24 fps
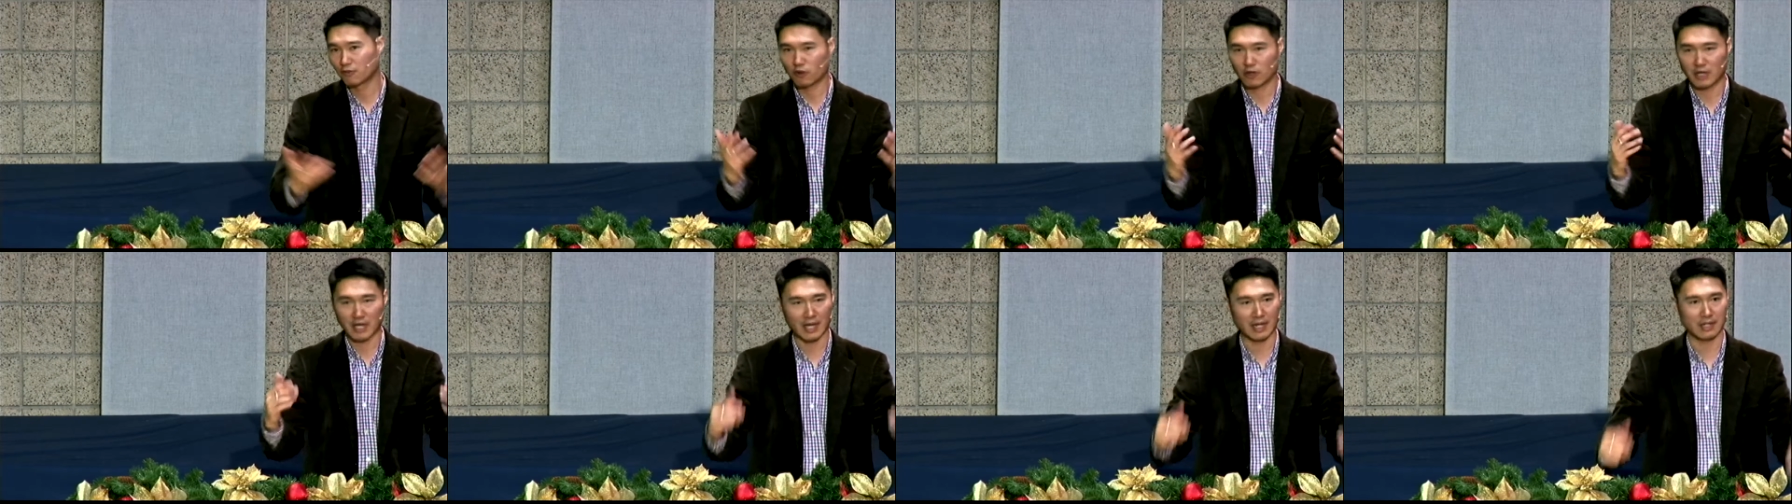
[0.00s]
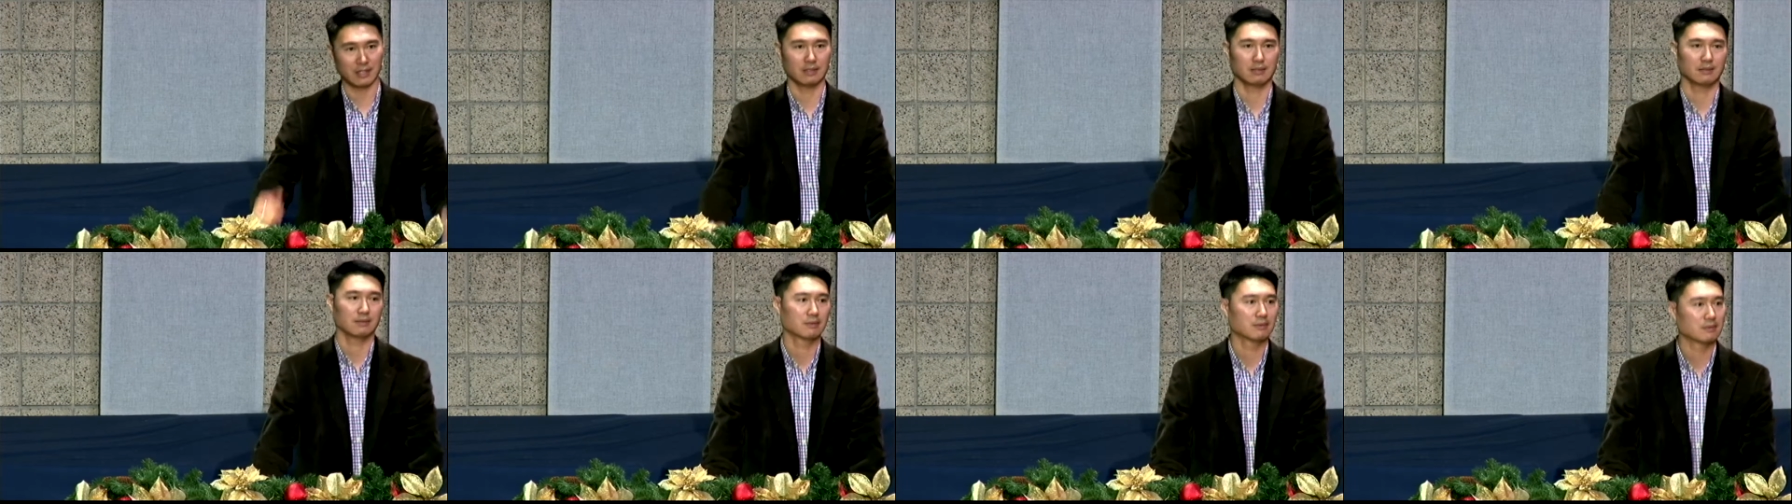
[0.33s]

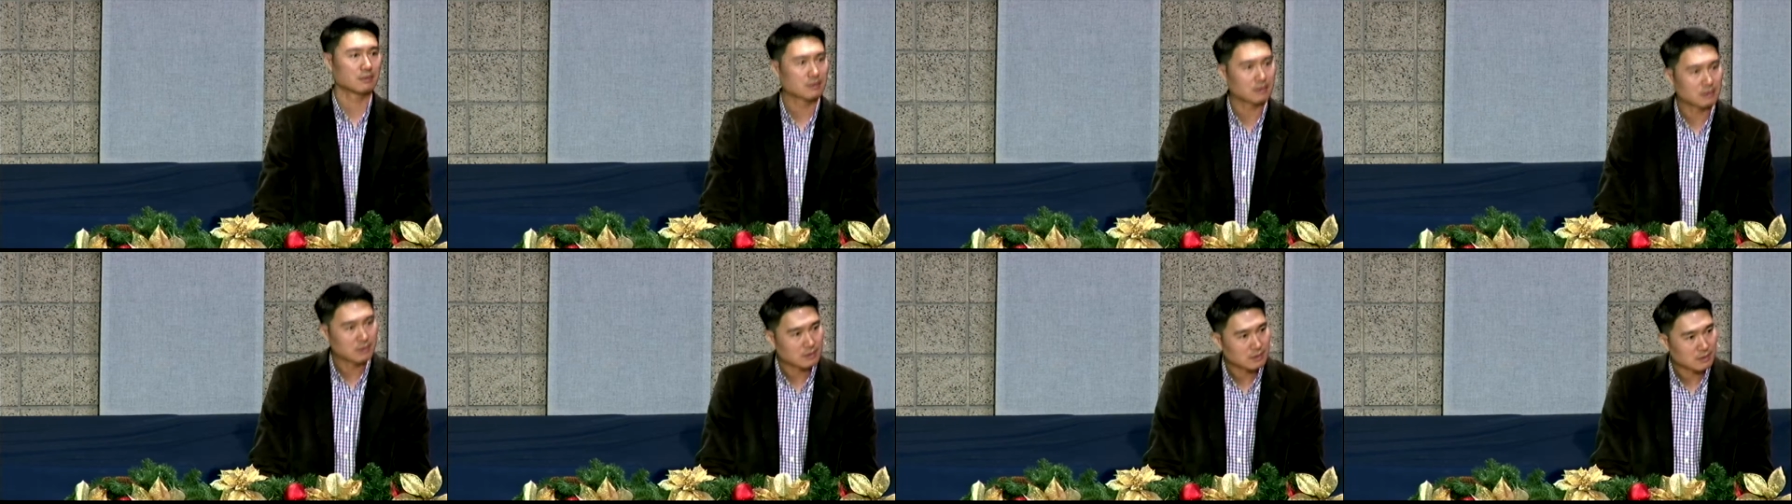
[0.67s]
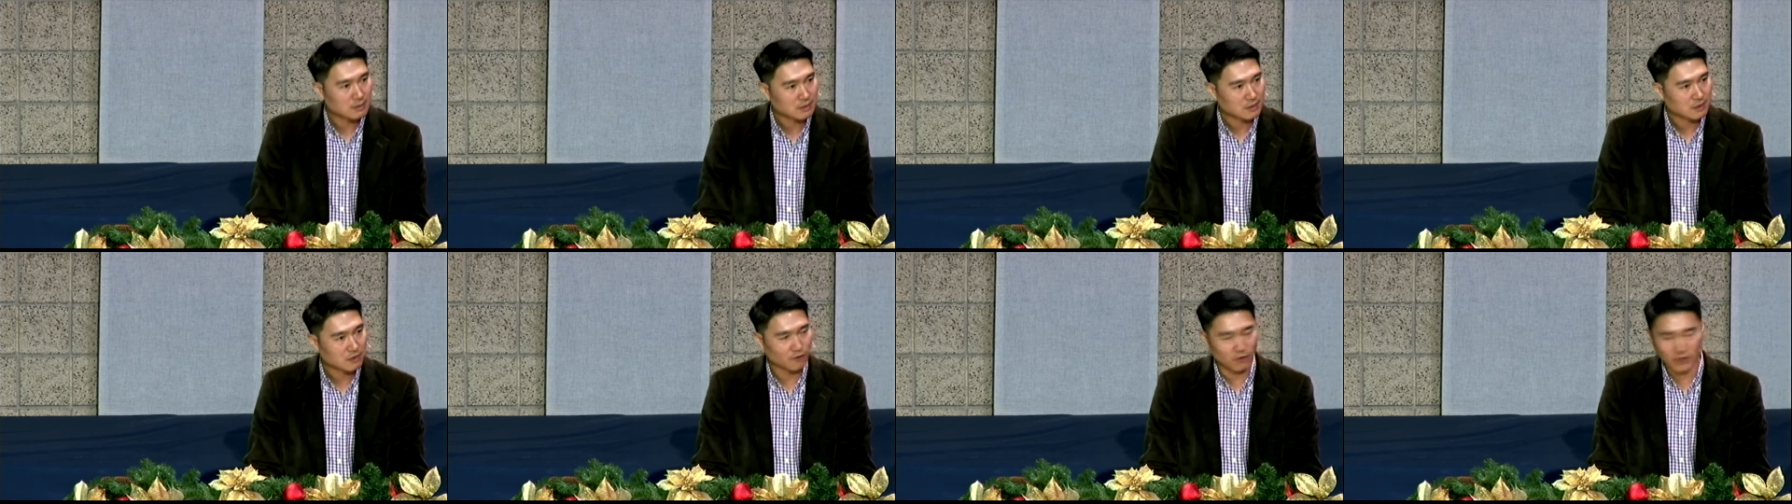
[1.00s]
Forget it.
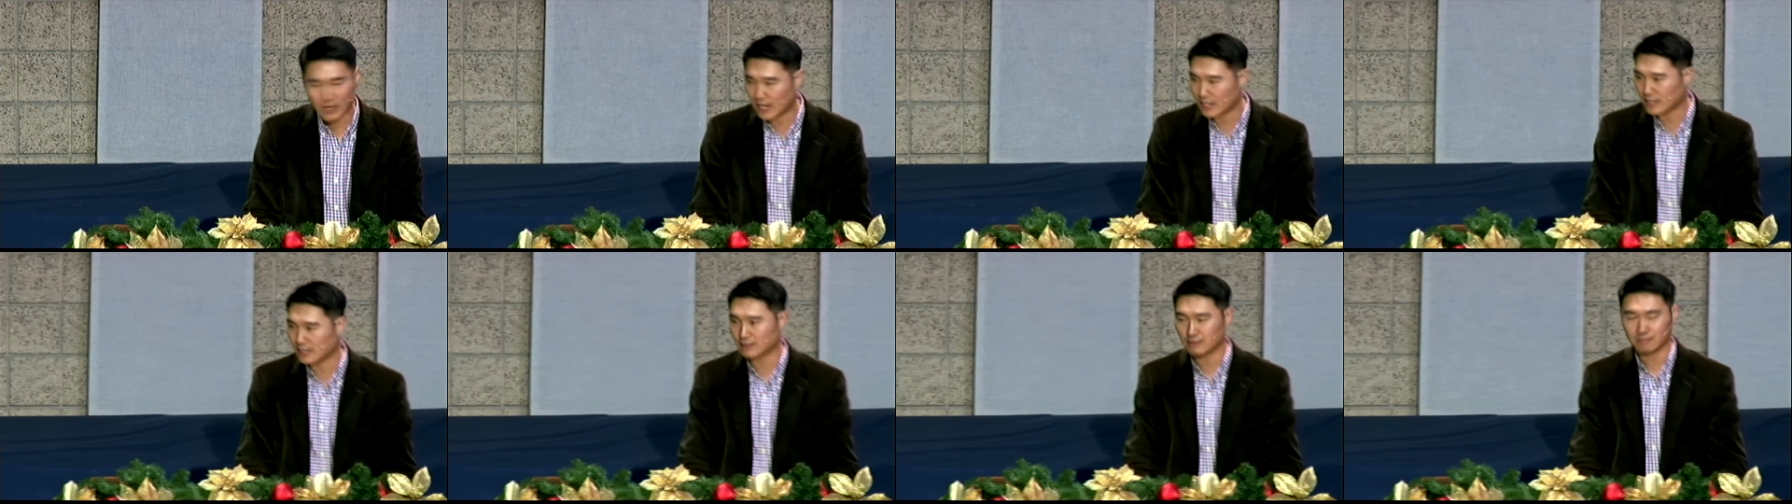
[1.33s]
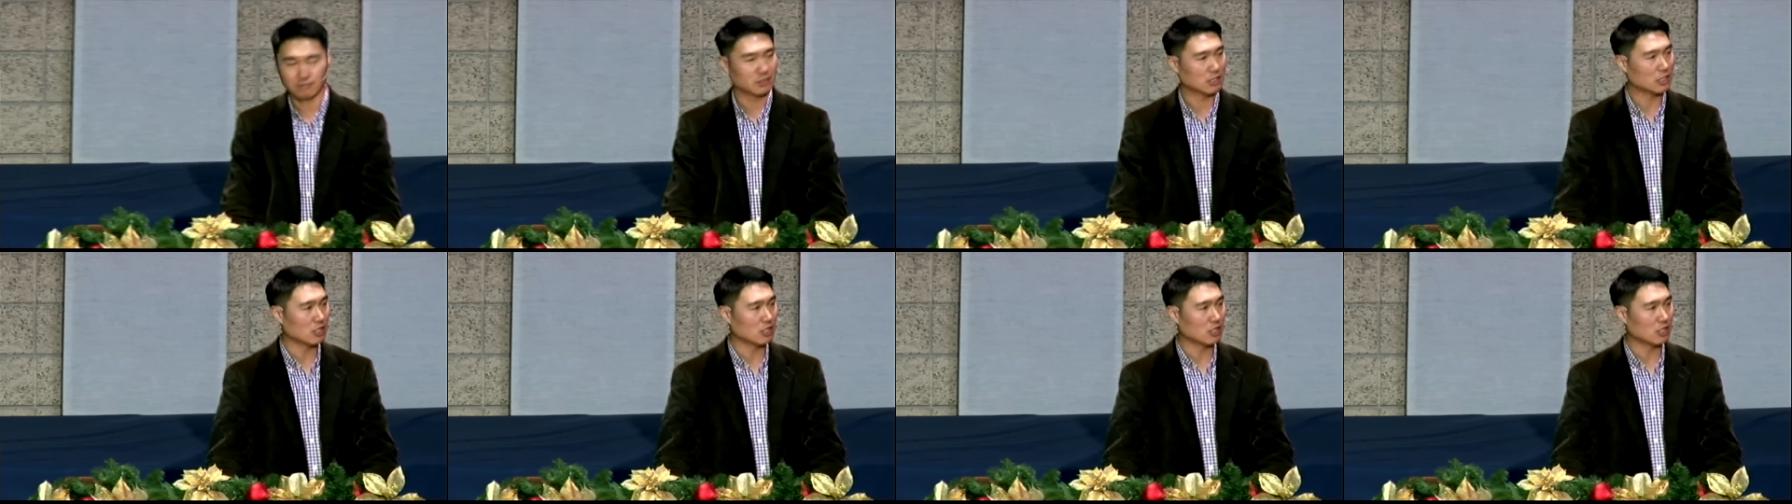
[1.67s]
Forget it.